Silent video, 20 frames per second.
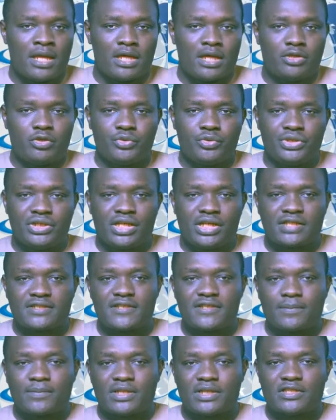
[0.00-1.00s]
And during the
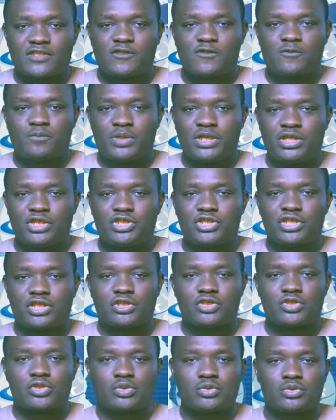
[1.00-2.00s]
acceptance speech, uh,
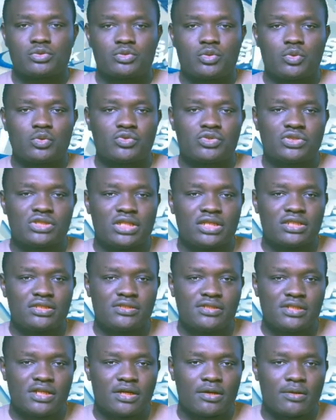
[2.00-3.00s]
Soludo
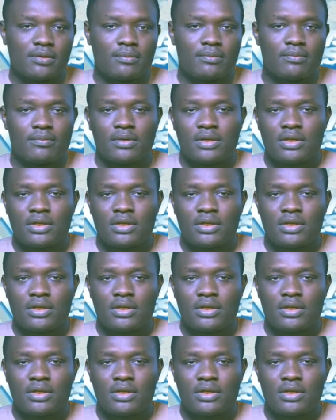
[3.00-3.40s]
says, uh,